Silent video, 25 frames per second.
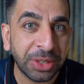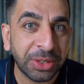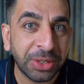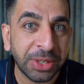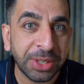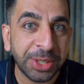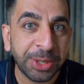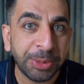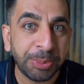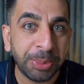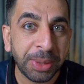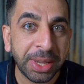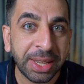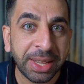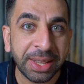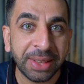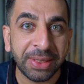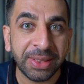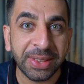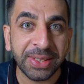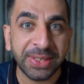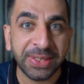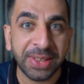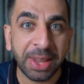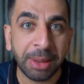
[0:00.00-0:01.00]
to speak in
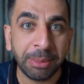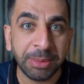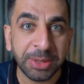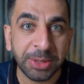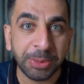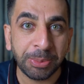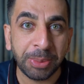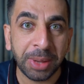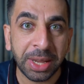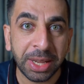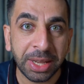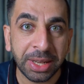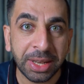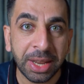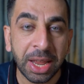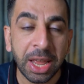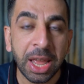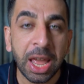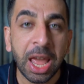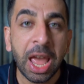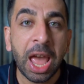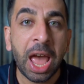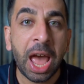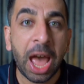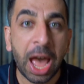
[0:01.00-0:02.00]
the same speed
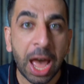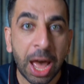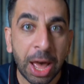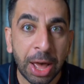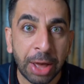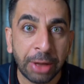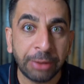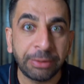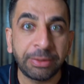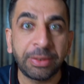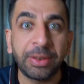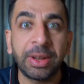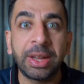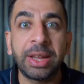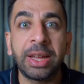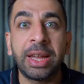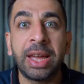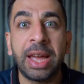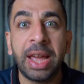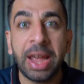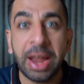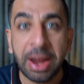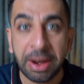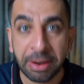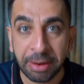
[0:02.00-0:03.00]
of
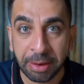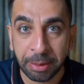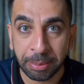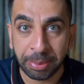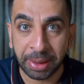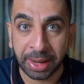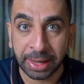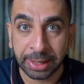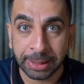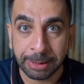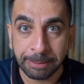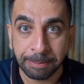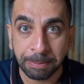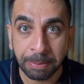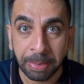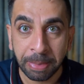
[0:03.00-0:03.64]
Arabic.